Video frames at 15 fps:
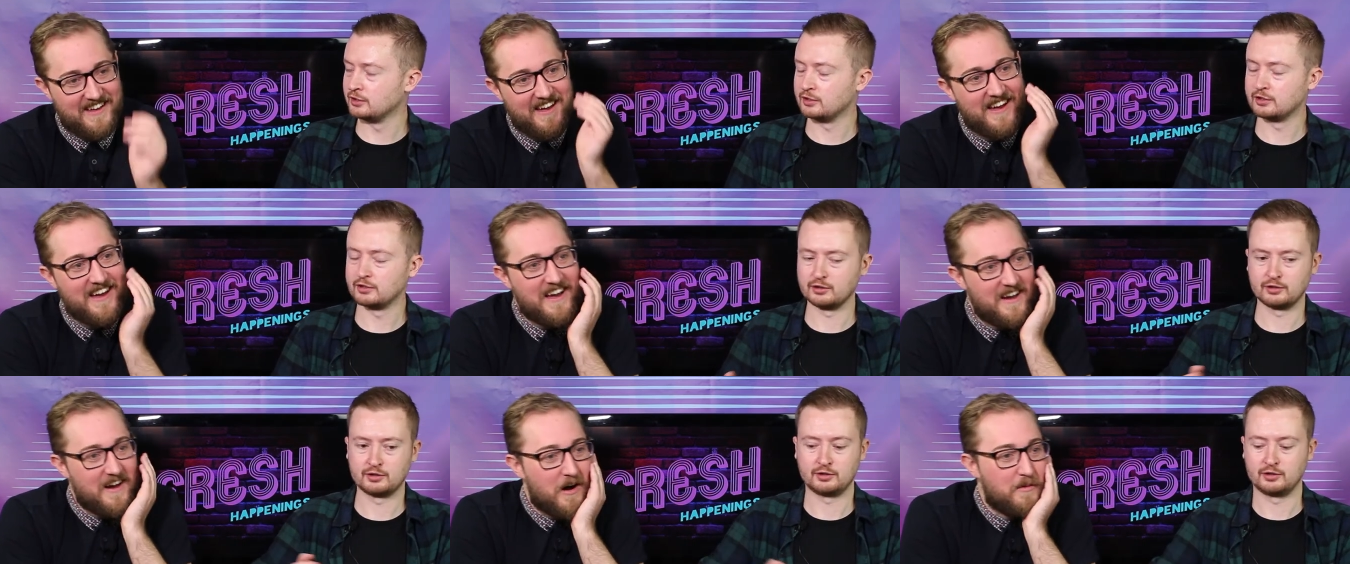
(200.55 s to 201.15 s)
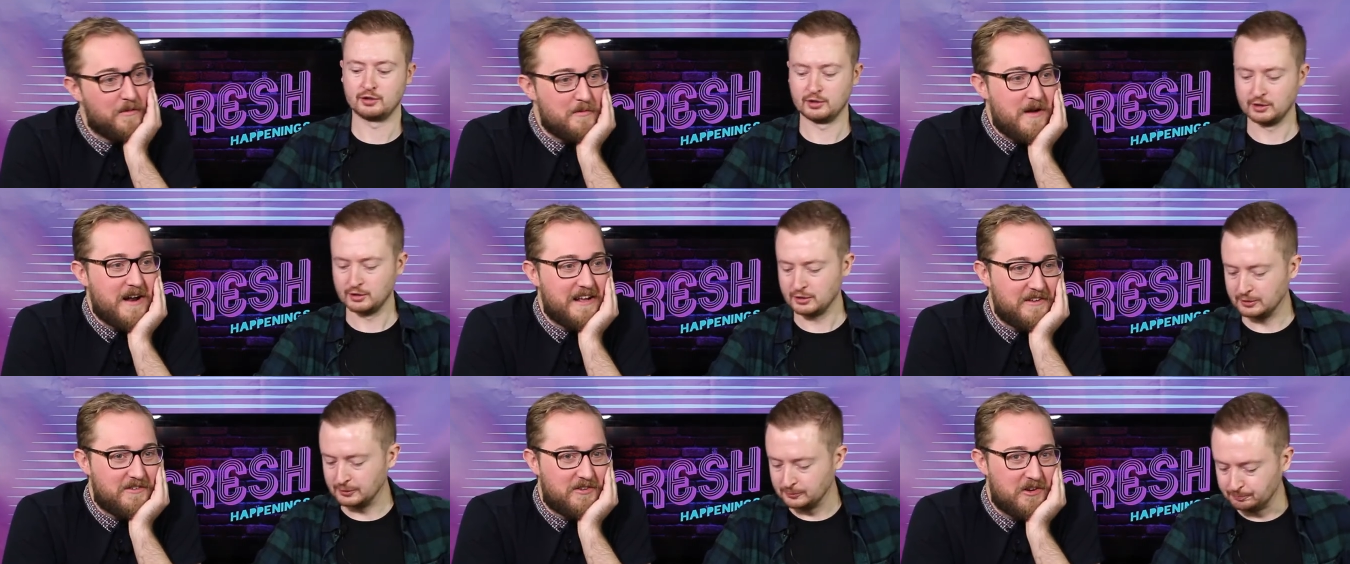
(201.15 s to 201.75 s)
Speaker 1: Uh, are we
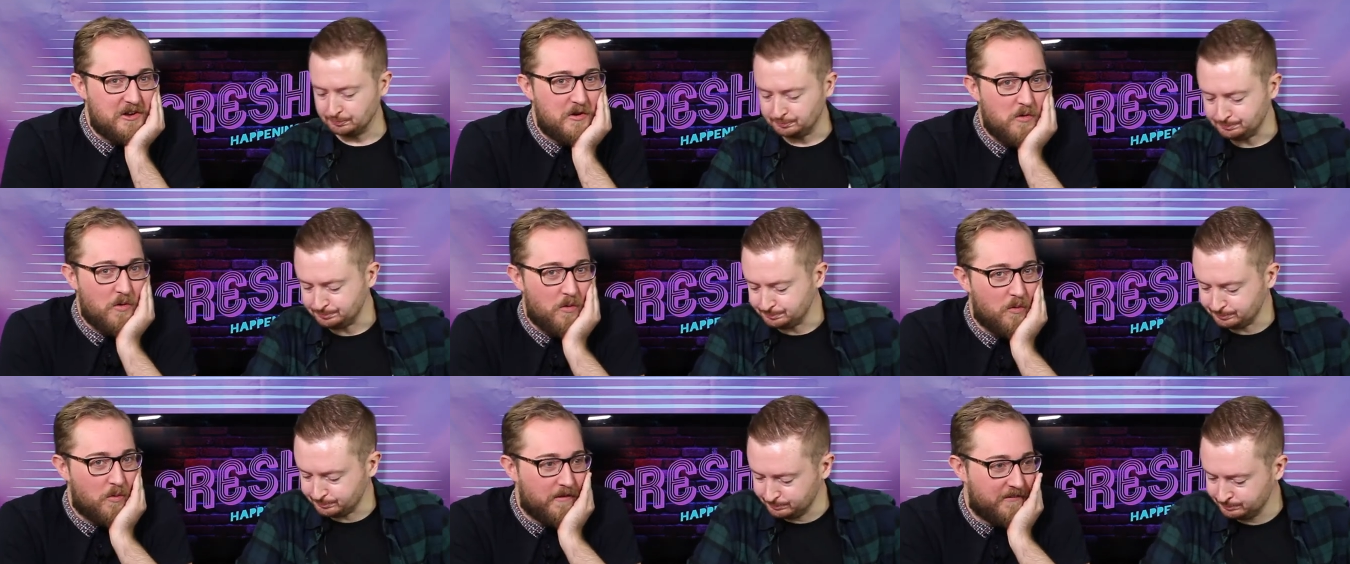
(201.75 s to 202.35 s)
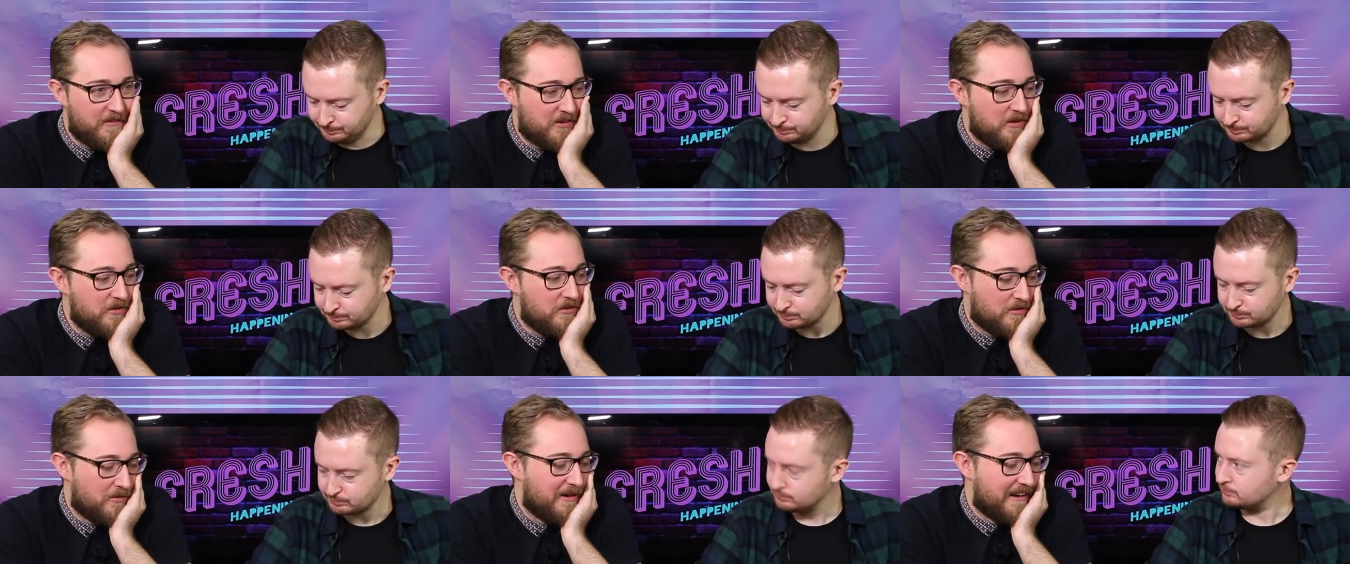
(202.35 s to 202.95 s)
ready to one, two,
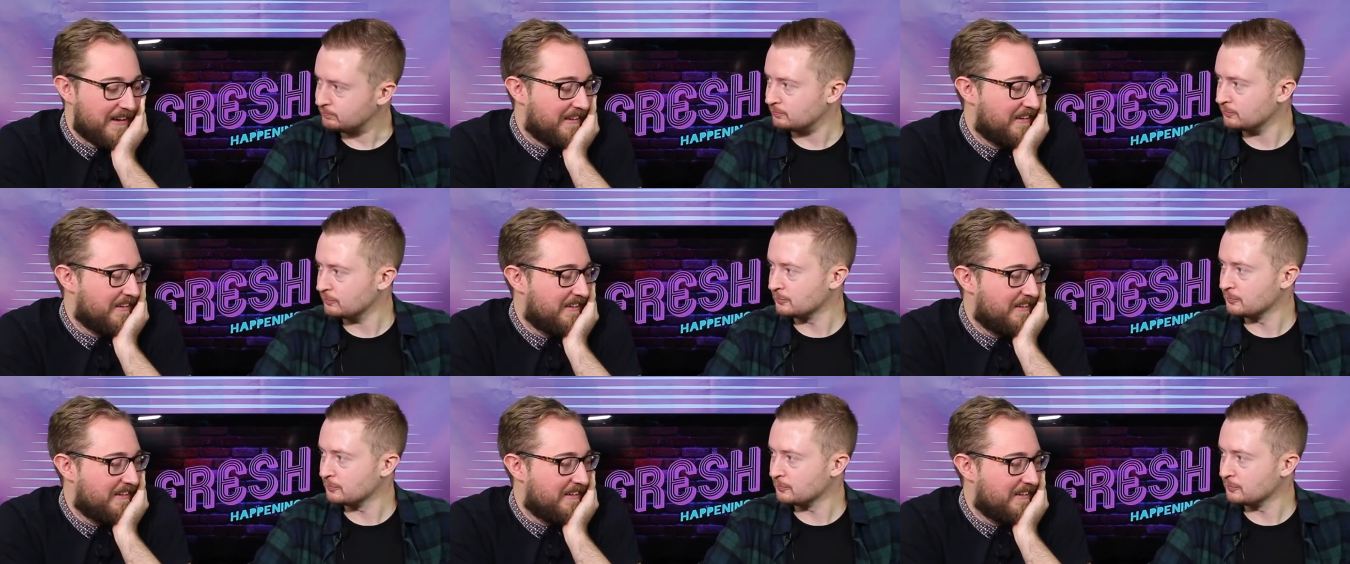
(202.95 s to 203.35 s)
three?